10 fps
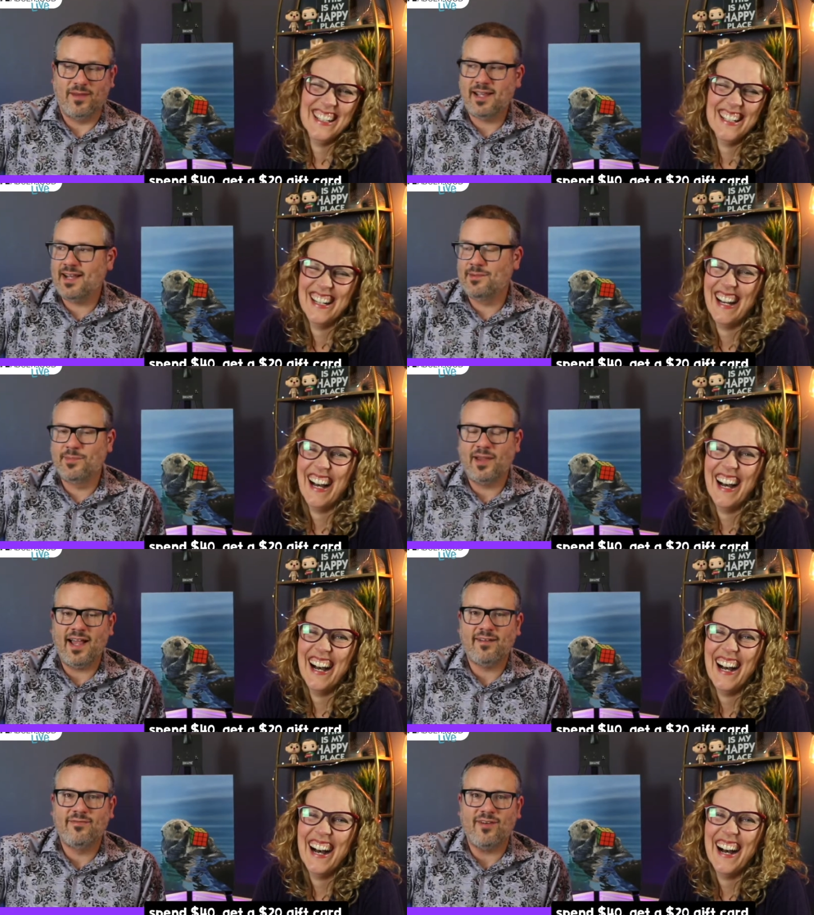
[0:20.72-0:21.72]
Speaker 1: I got a
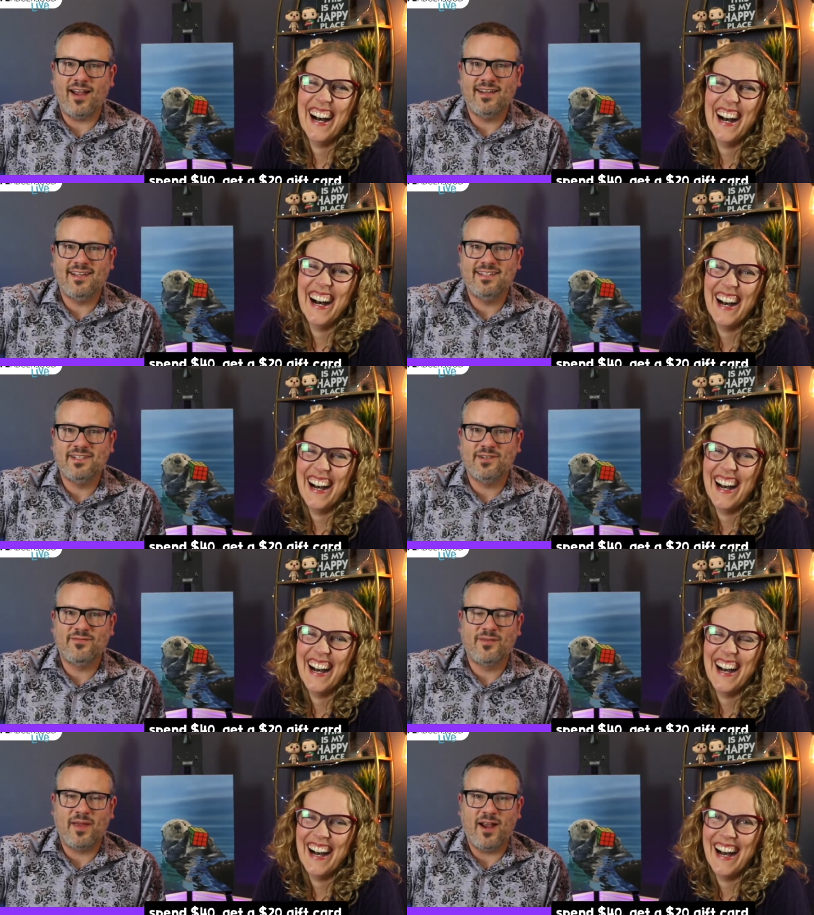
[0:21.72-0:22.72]
Black Friday deal
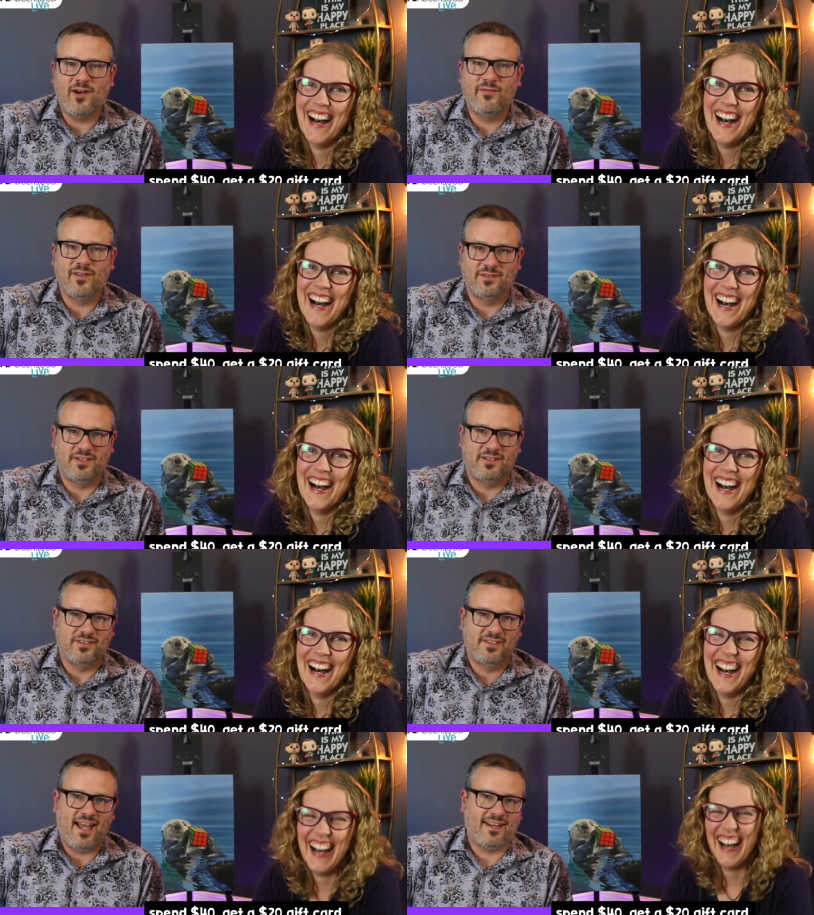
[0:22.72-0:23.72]
from
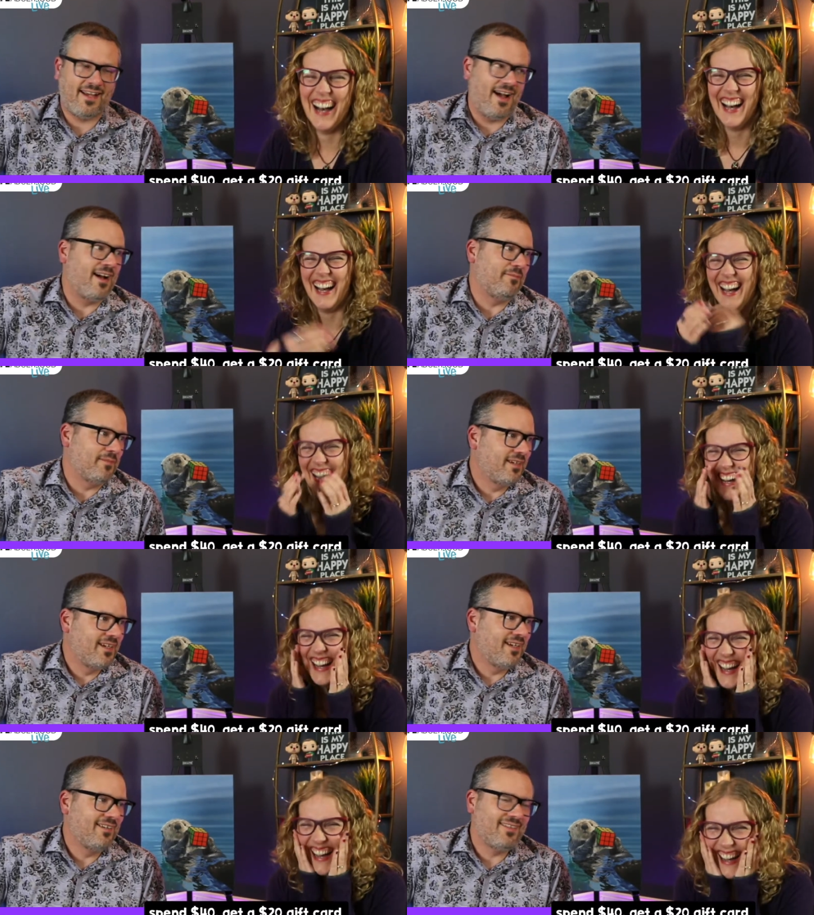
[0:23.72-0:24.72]
airfilters.com.
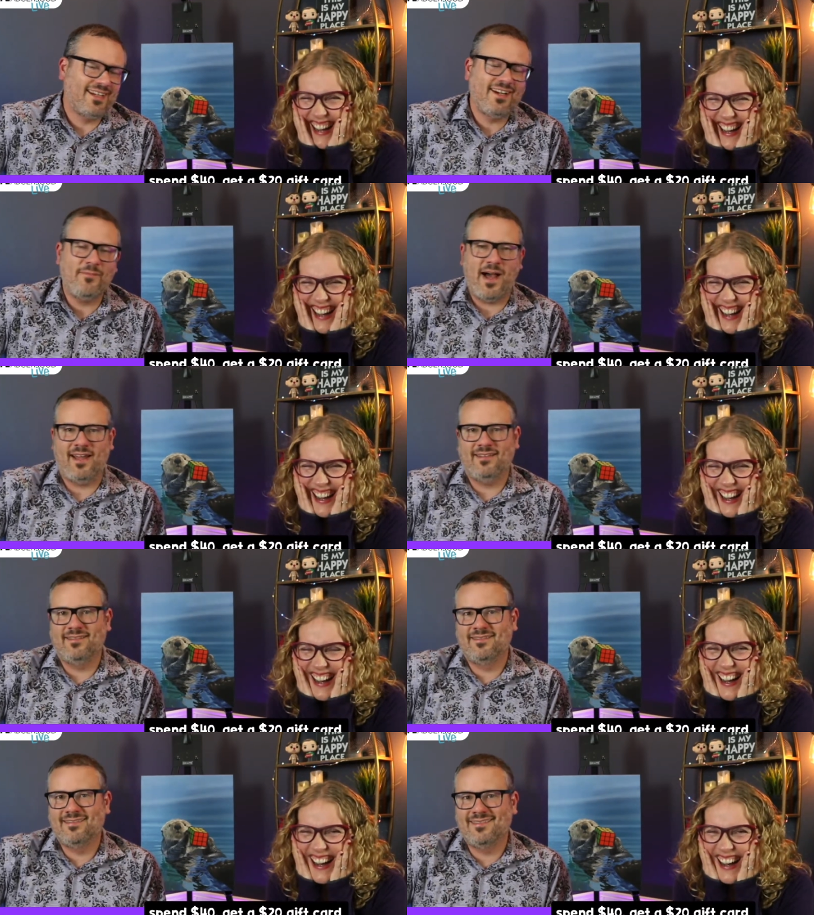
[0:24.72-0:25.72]
Like, come on.
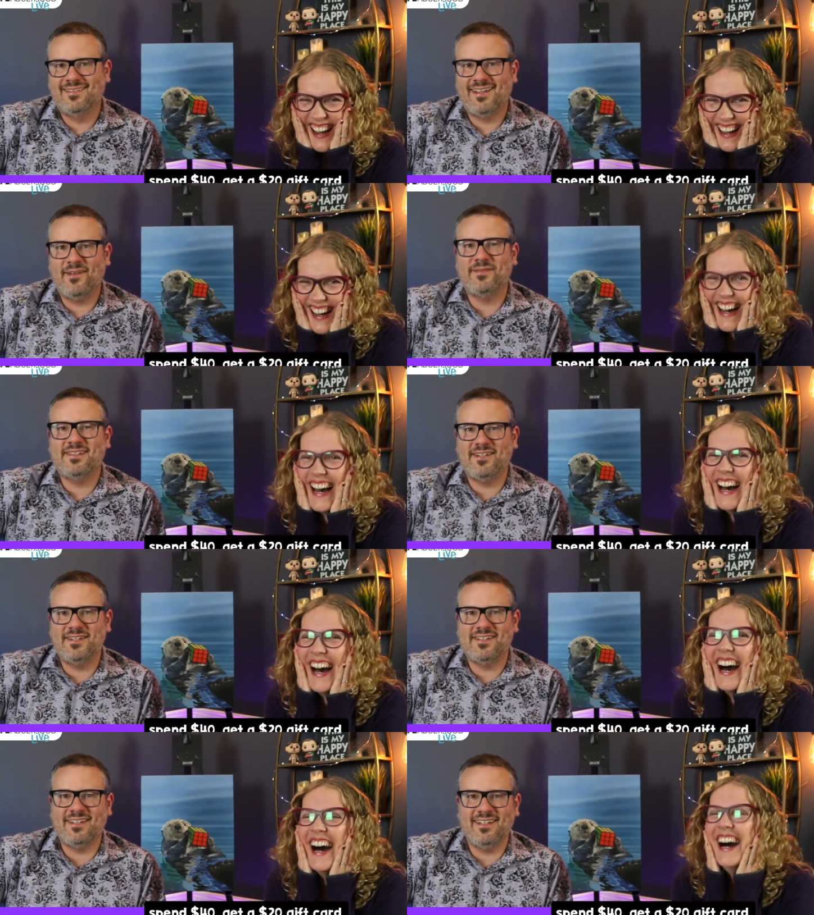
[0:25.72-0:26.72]

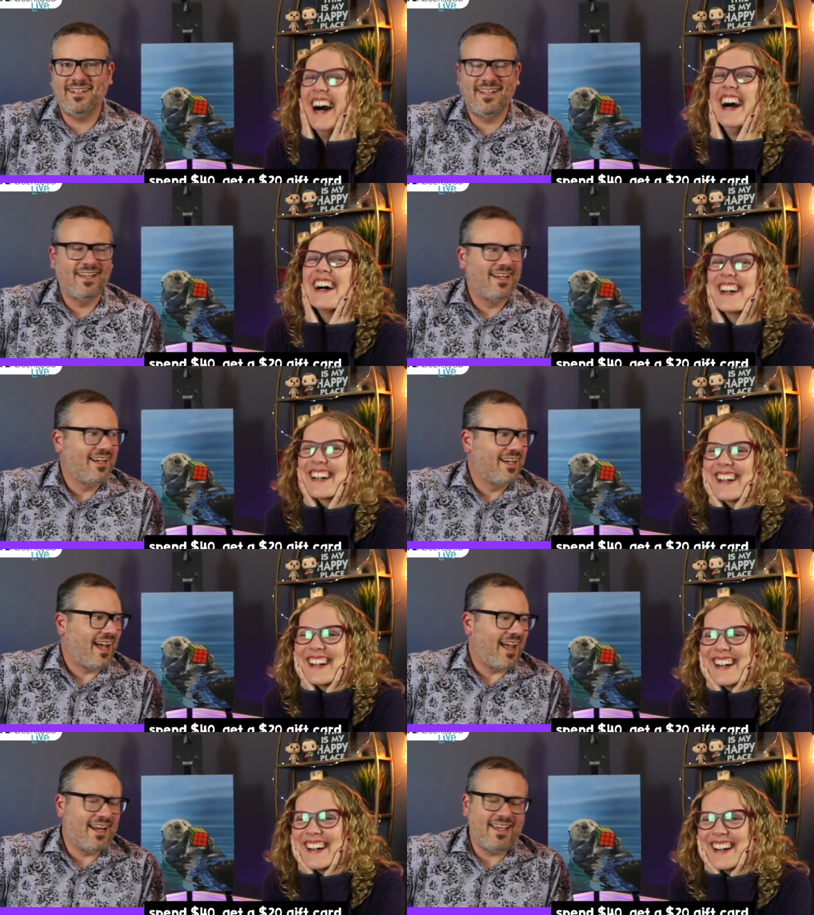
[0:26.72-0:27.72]
Seriously?
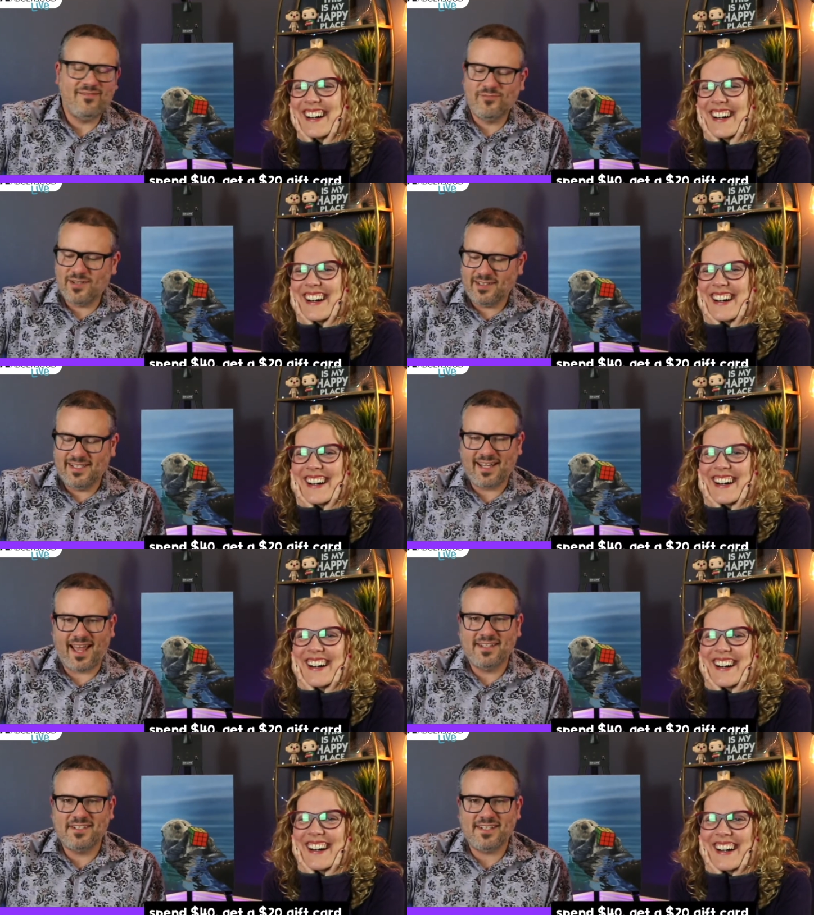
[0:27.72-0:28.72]
and I really,
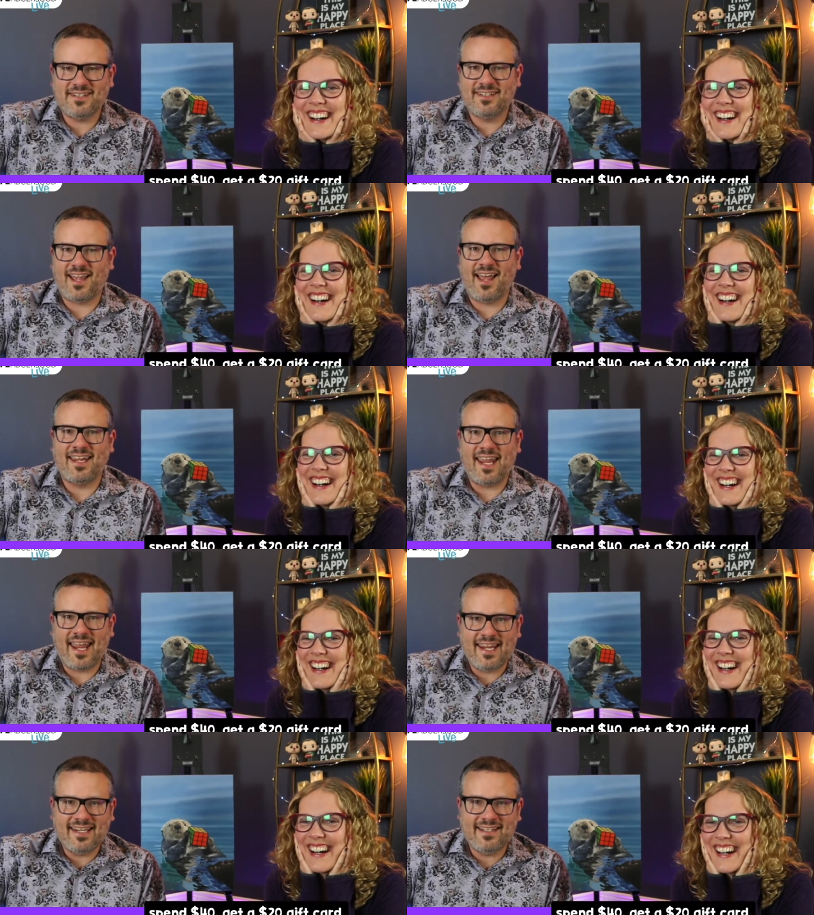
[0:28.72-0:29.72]
I just, I
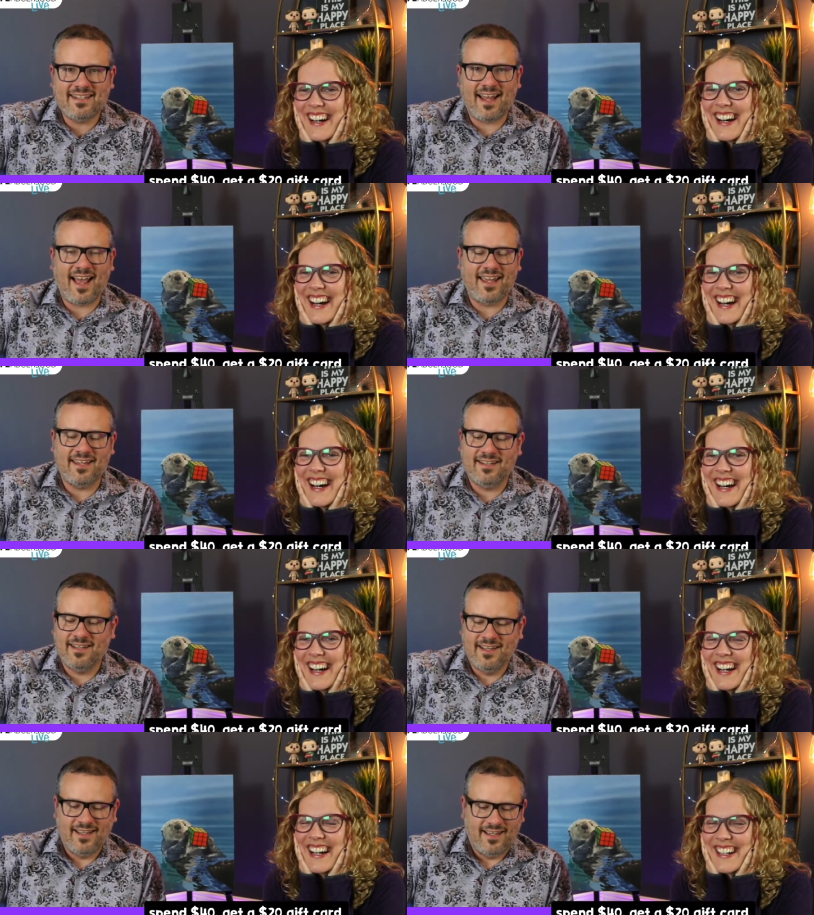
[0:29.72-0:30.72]
hate it. I,
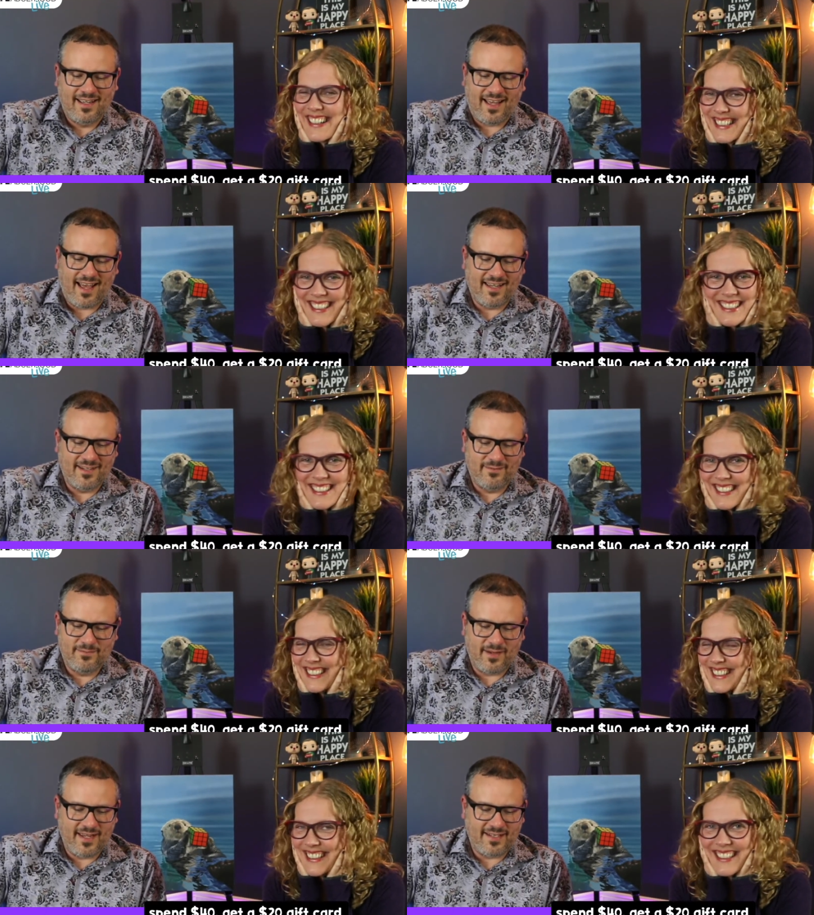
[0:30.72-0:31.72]
I
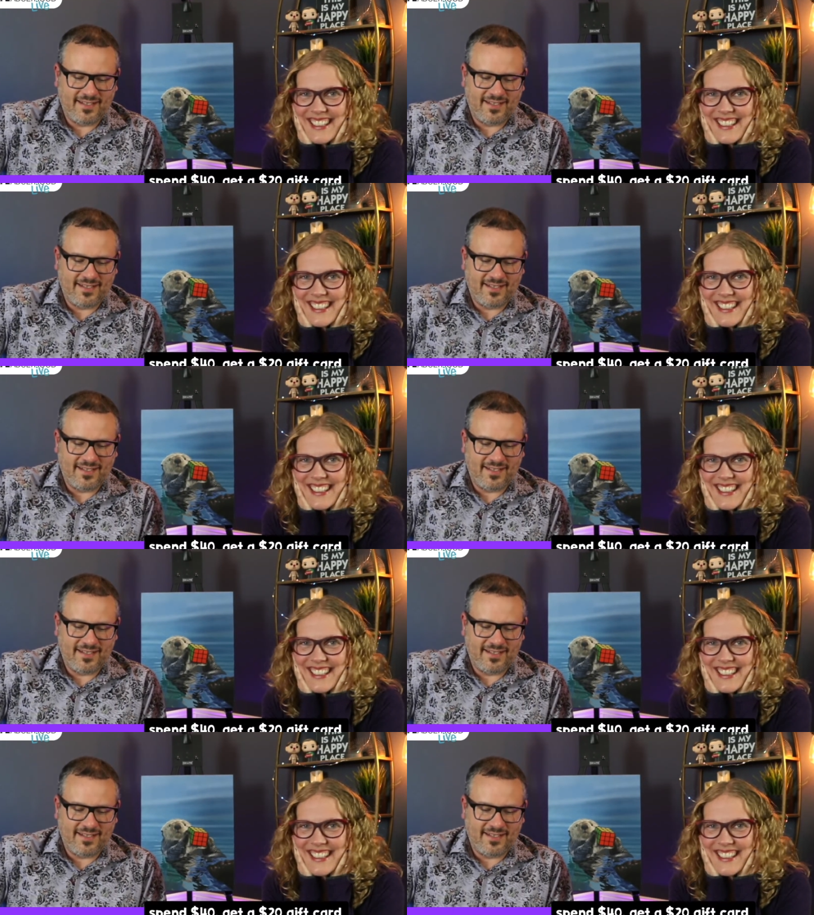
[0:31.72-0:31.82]
am a